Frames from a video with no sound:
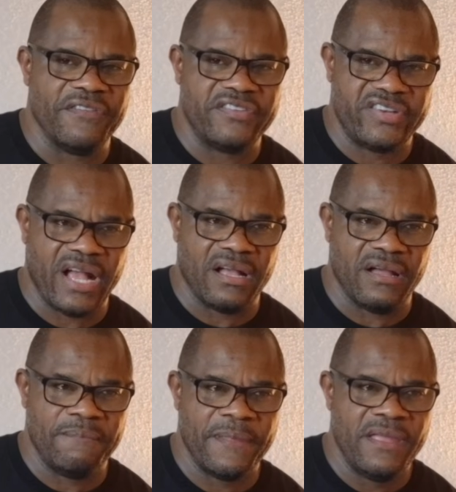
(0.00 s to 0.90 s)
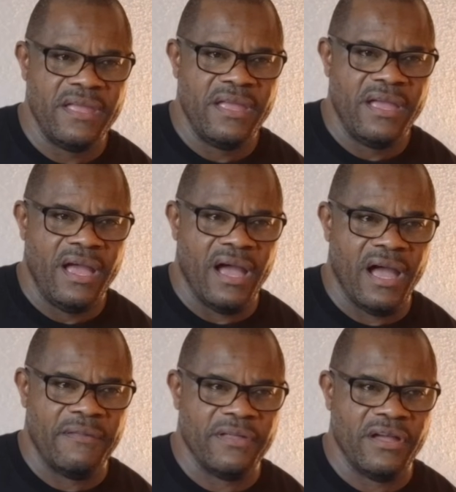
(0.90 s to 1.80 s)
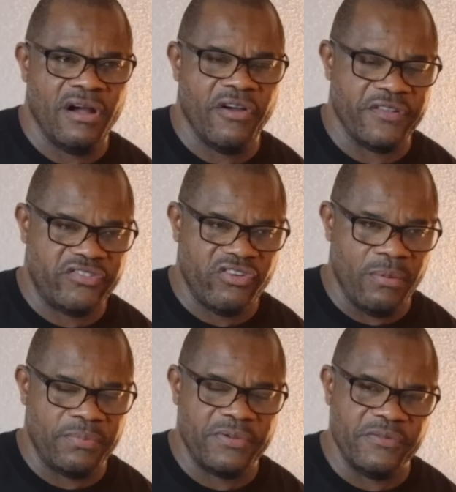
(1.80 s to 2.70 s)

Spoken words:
the Chaka or the chop.